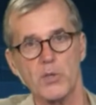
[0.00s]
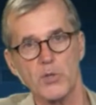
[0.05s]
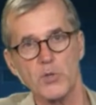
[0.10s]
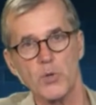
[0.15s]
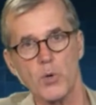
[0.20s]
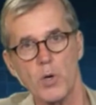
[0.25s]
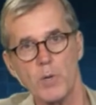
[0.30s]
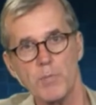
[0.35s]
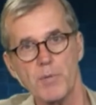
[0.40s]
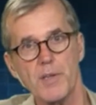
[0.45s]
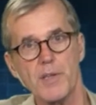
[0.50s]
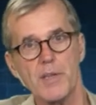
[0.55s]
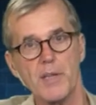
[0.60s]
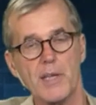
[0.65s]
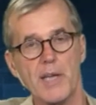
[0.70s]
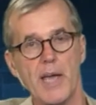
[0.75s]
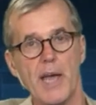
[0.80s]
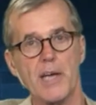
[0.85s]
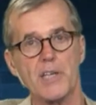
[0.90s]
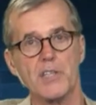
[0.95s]
desorbed into
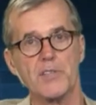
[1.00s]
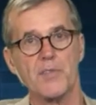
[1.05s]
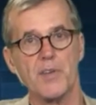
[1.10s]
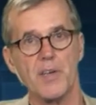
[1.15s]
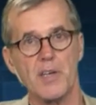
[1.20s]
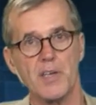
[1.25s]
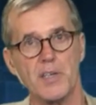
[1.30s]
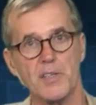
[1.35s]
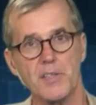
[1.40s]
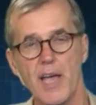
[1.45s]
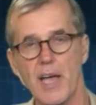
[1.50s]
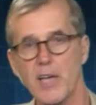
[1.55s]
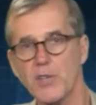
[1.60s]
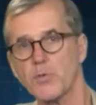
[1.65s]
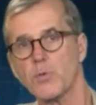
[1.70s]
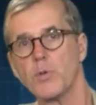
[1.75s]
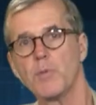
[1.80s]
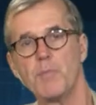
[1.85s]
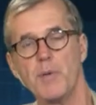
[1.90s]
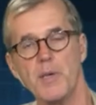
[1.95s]
the gas phase,
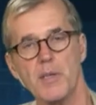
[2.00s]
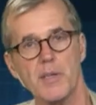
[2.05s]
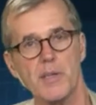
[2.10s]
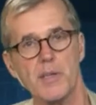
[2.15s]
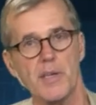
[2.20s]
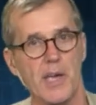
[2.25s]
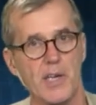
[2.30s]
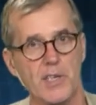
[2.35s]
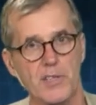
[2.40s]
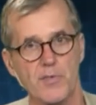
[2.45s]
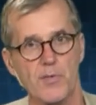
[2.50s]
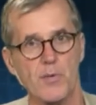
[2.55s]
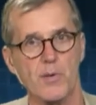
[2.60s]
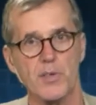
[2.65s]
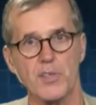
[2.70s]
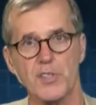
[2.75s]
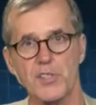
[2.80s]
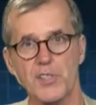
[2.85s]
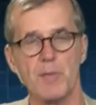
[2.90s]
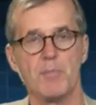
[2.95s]
as would be the case
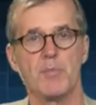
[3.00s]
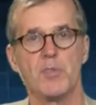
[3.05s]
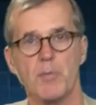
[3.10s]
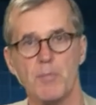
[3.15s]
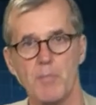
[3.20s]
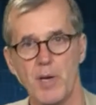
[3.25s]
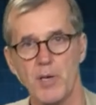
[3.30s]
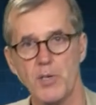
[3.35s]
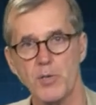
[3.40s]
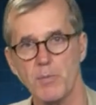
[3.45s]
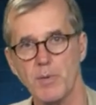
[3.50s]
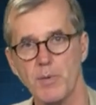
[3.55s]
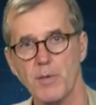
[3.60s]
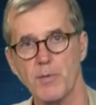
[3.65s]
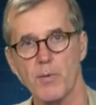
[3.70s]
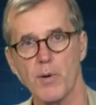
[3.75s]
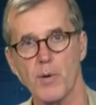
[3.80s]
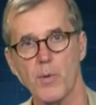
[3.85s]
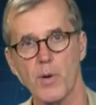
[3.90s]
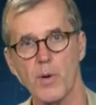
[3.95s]
for a SIMSA
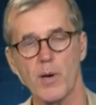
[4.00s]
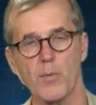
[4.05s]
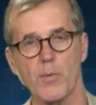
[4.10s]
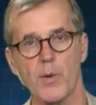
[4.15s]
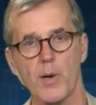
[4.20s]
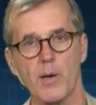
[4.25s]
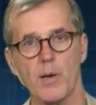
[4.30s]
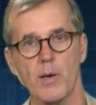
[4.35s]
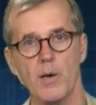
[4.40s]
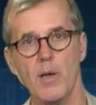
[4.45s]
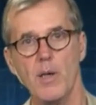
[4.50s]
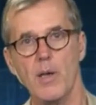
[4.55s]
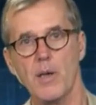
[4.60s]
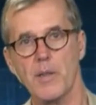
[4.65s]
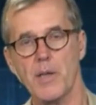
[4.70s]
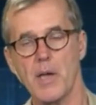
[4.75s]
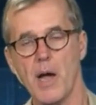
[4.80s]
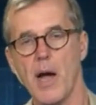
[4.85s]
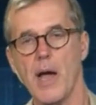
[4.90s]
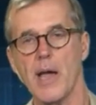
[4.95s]
measurement, right, where
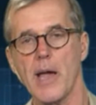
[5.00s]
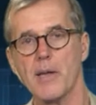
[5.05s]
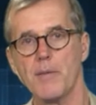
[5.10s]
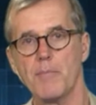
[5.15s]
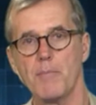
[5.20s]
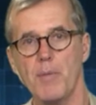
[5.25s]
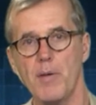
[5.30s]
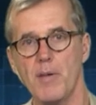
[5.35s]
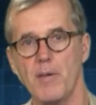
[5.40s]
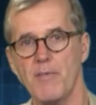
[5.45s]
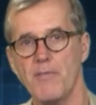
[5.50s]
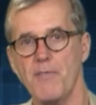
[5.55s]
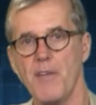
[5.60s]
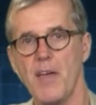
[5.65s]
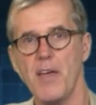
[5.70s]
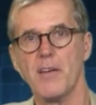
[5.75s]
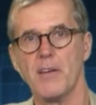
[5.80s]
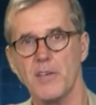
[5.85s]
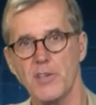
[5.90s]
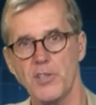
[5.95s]
the ion
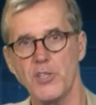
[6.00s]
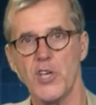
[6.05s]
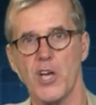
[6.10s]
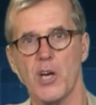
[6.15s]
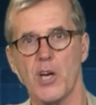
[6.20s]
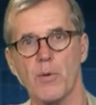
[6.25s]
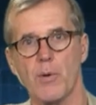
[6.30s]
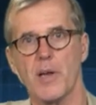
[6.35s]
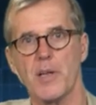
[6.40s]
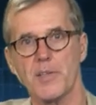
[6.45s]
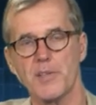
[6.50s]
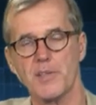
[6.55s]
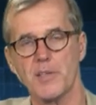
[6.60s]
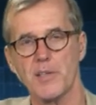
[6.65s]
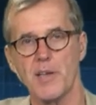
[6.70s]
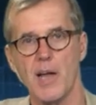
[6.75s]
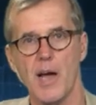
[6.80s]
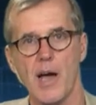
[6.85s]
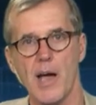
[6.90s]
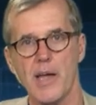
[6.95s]
event generates
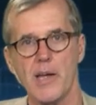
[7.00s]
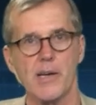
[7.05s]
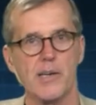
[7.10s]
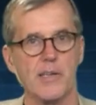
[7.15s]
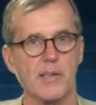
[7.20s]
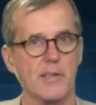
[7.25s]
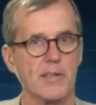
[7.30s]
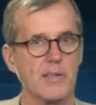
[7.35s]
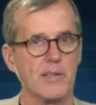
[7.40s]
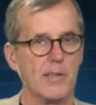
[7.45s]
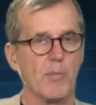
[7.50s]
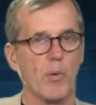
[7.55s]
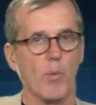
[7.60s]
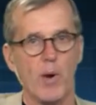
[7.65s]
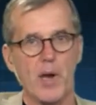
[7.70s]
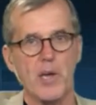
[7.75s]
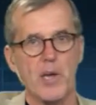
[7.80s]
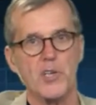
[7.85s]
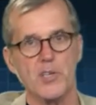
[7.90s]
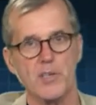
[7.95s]
an ion
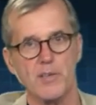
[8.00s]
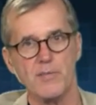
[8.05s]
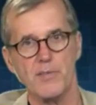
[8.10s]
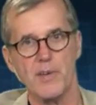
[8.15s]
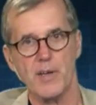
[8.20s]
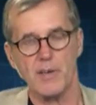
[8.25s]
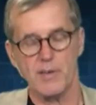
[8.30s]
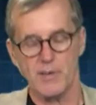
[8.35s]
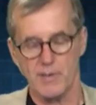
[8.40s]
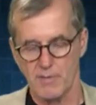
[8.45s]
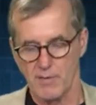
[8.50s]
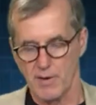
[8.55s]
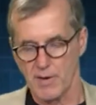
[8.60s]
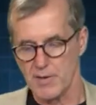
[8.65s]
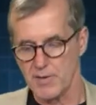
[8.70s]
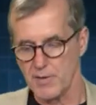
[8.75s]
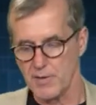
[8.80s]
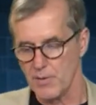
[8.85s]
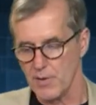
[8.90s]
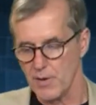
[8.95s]
liberation event,
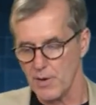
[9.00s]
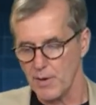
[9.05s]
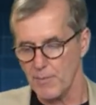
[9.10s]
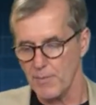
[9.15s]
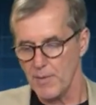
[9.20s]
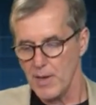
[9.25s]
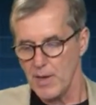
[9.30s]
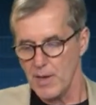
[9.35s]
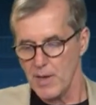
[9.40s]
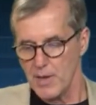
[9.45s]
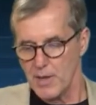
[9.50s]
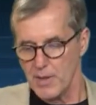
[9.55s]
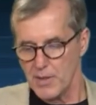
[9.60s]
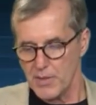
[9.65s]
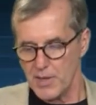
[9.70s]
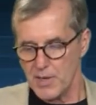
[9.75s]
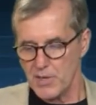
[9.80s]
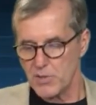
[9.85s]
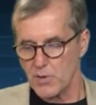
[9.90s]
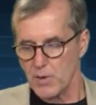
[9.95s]
right?
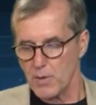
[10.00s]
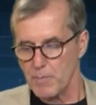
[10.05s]
These